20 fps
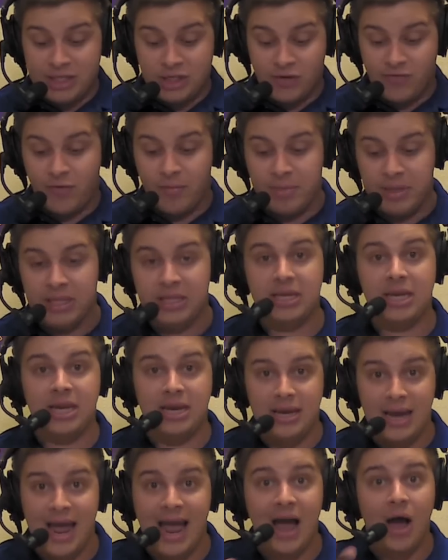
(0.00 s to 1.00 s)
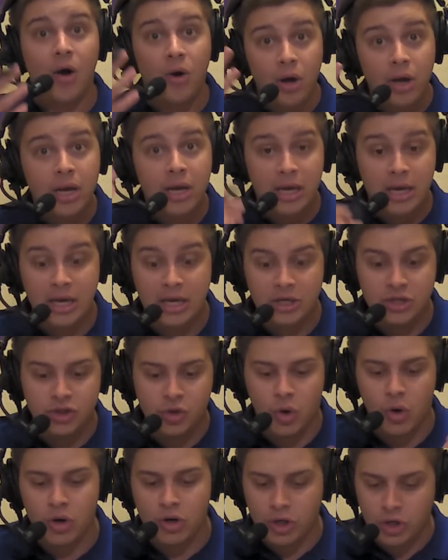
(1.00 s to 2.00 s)
off ability, now he is
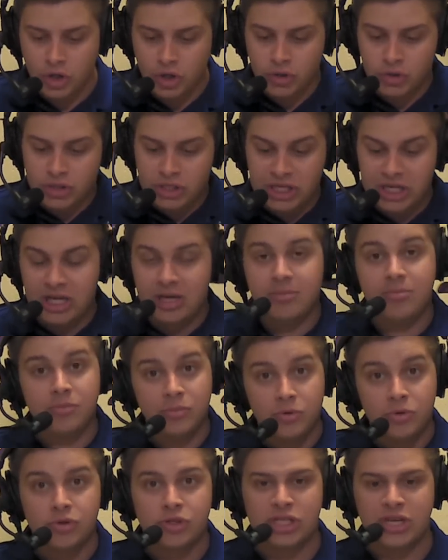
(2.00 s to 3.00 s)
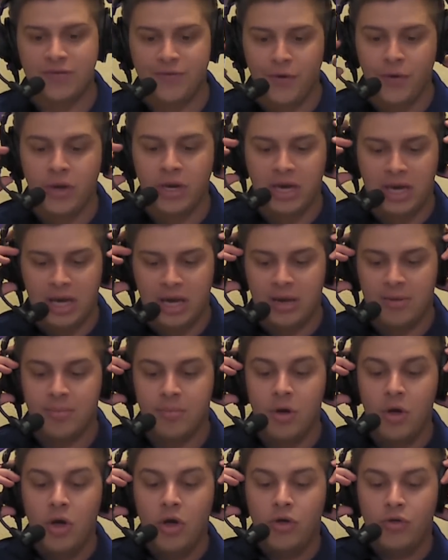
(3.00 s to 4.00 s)
on your team. You'll see if you can get him
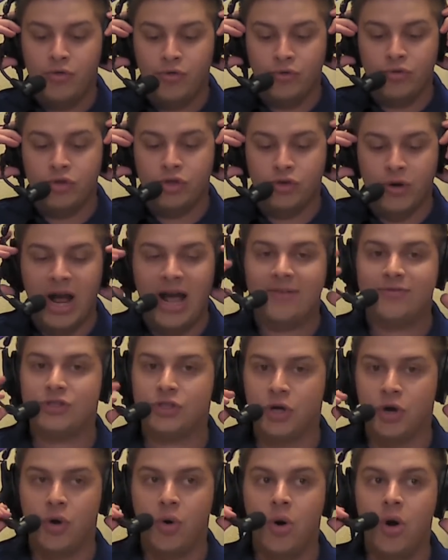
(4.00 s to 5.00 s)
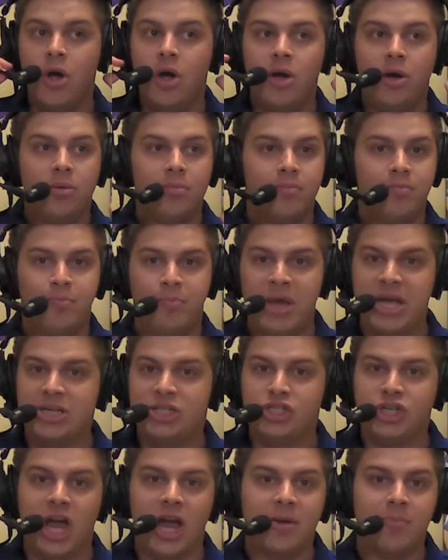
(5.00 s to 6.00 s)
through the draft. So big
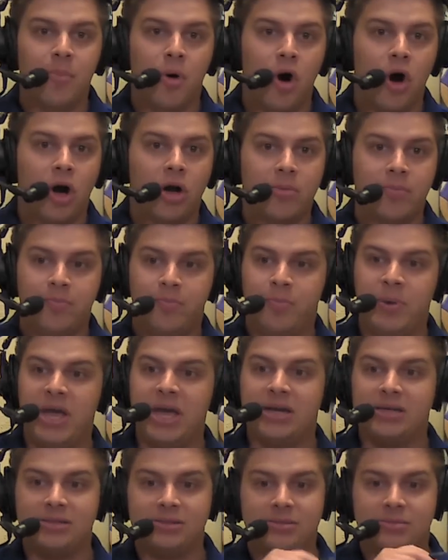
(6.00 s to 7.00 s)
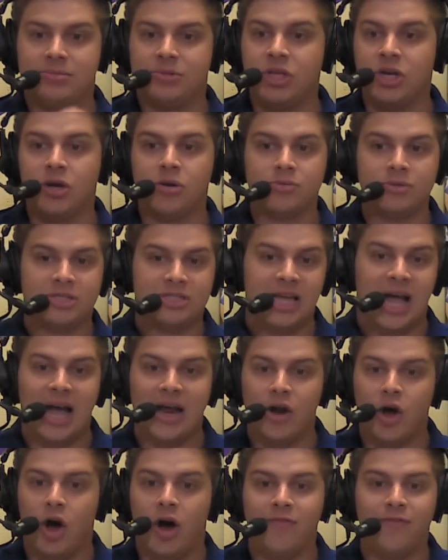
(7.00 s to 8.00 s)
check mark, big, sign
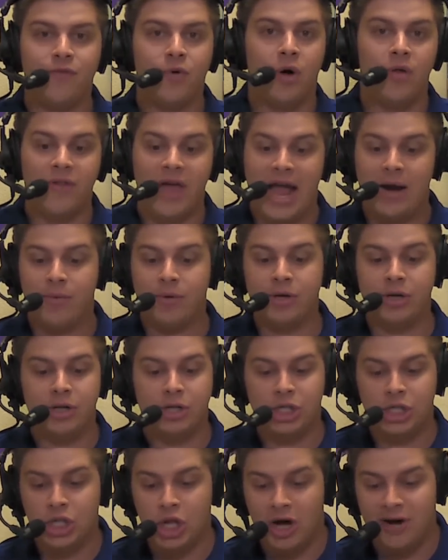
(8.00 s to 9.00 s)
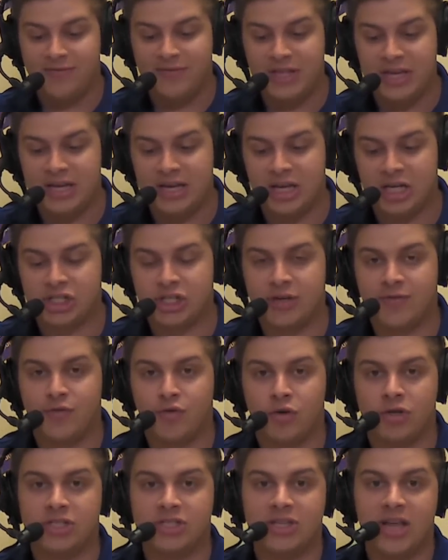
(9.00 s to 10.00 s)
off on that one. Love the addition of
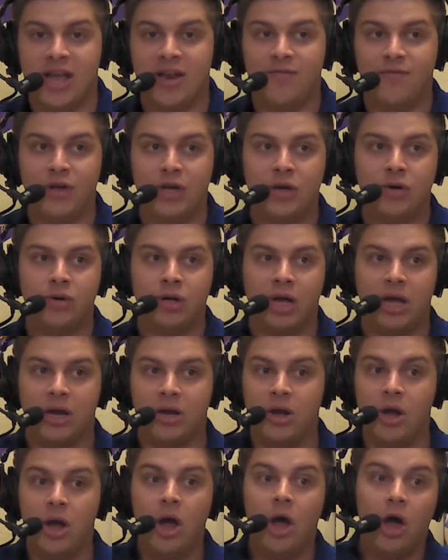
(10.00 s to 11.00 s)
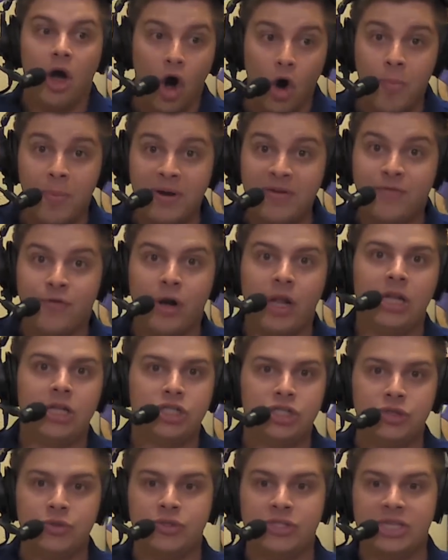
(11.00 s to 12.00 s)
Chris Stanfield, and hoping for
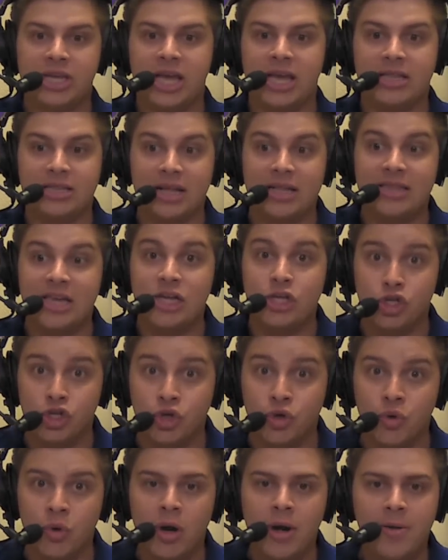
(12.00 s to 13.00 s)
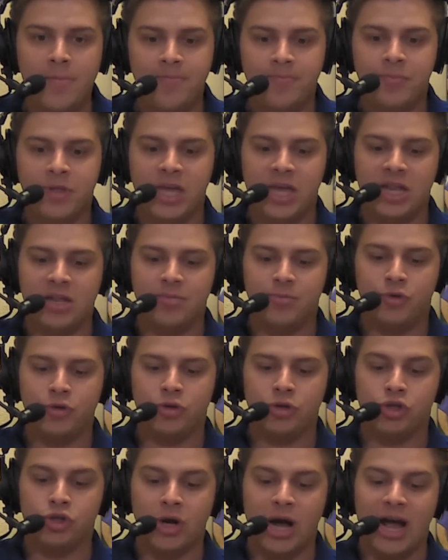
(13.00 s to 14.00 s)
LSU's sake that they do get him through
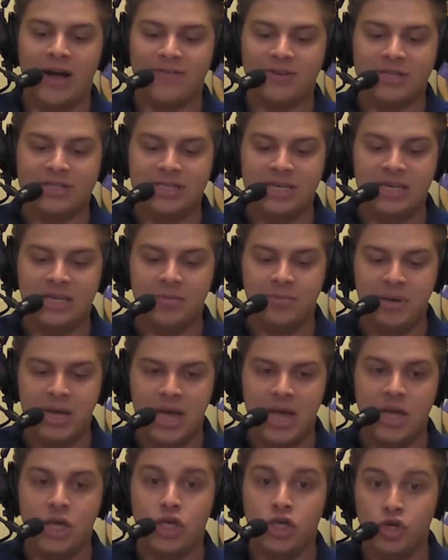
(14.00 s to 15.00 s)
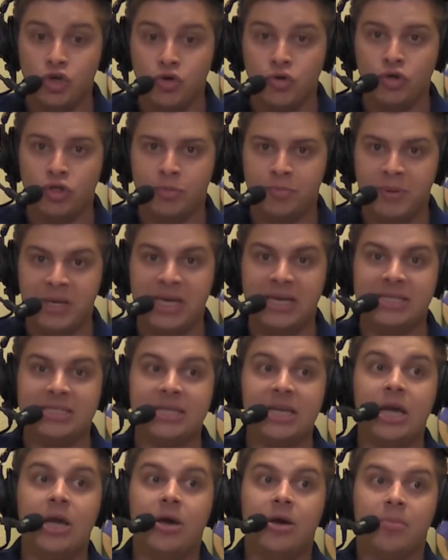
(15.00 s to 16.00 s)
the draft, because he could be a huge piece,
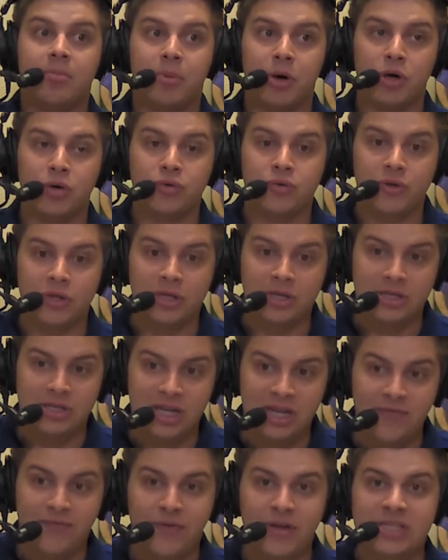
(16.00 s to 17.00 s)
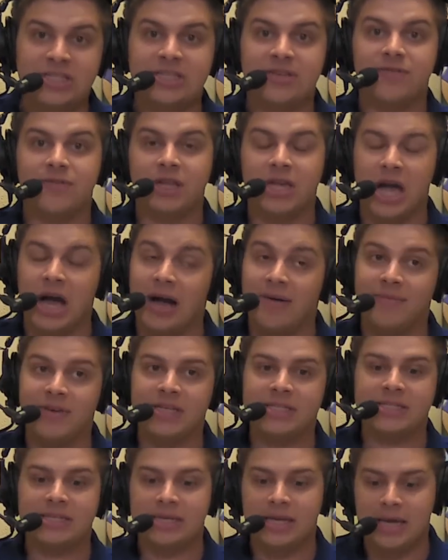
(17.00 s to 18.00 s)
both defensively,
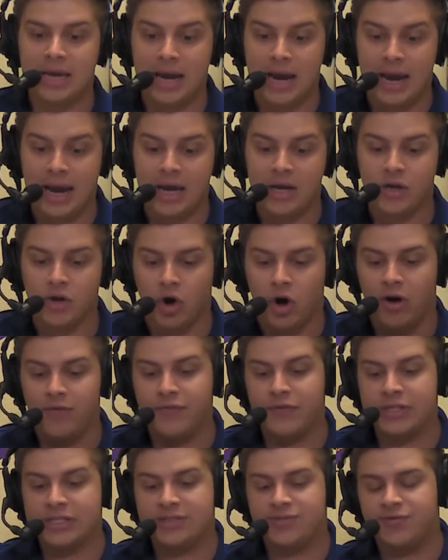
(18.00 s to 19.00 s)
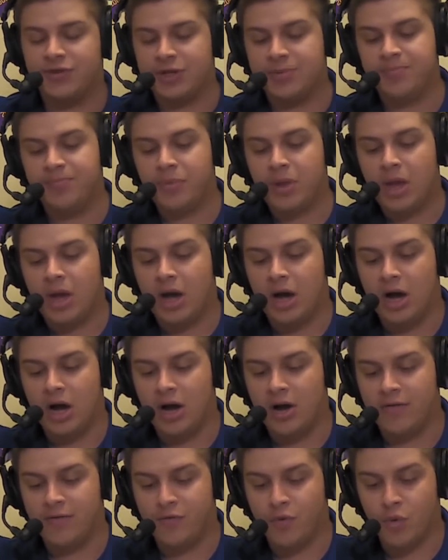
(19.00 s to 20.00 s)
obviously, and offensively
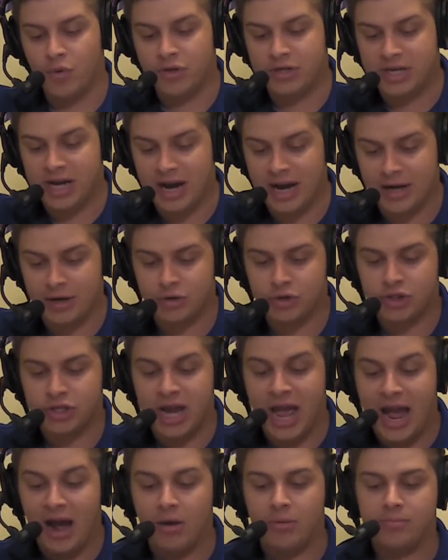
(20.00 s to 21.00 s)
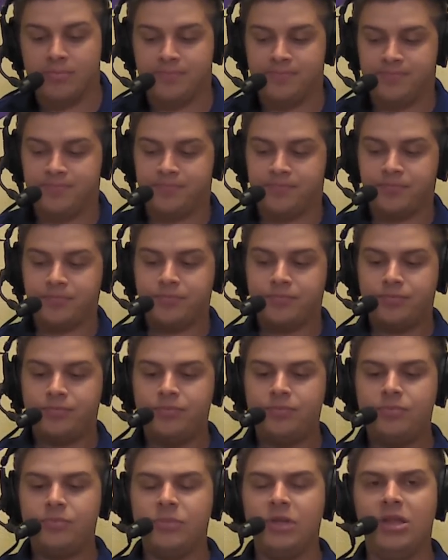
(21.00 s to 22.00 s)
for the Tigers. Now,
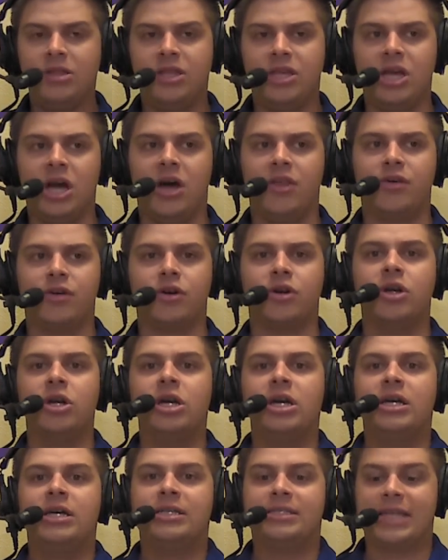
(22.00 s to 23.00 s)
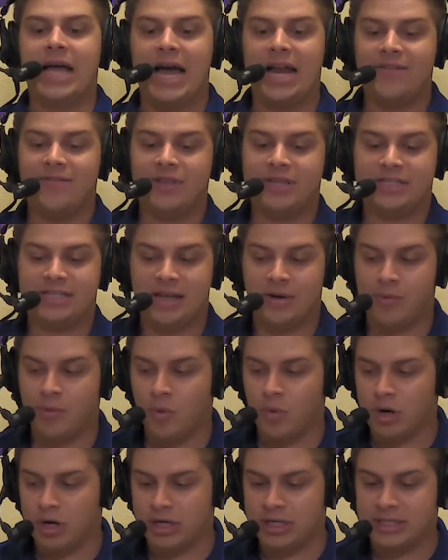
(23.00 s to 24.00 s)
the other side of this that we
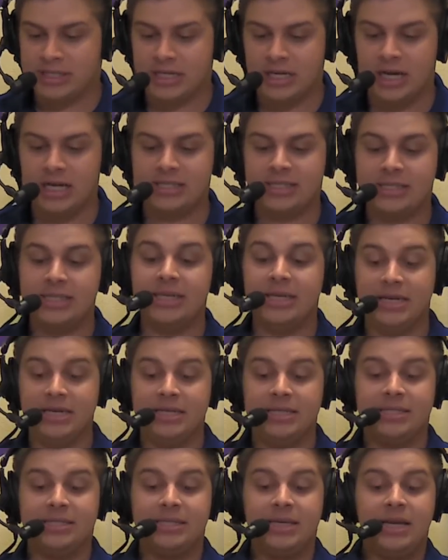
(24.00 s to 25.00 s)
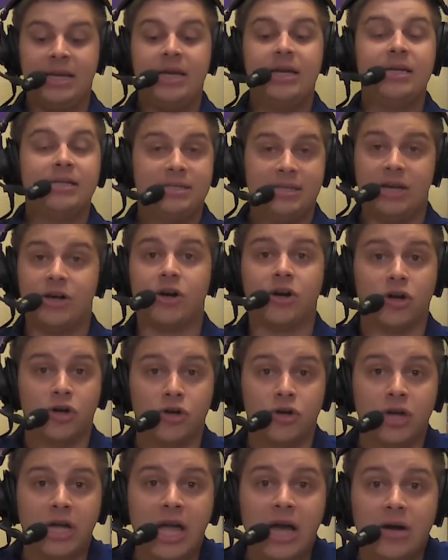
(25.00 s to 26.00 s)
want to discuss is Derek
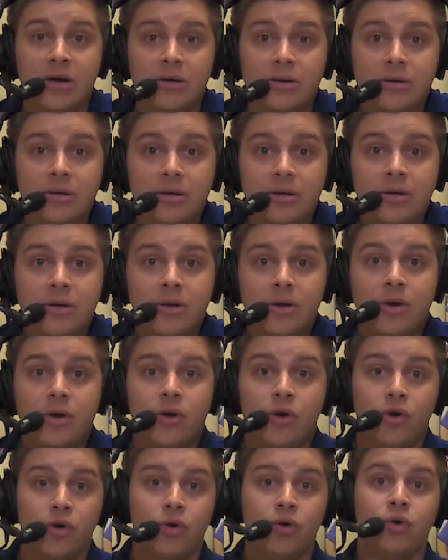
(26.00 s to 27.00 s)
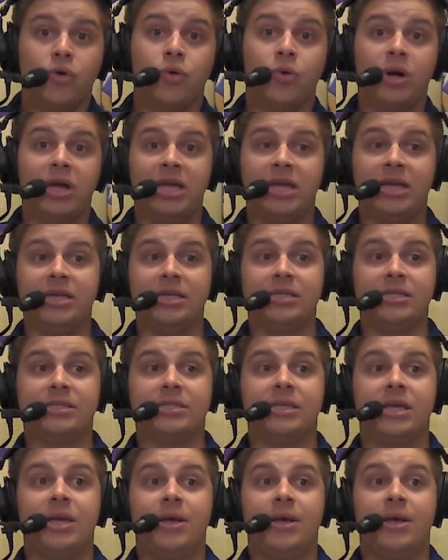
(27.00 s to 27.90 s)
Curiel, who is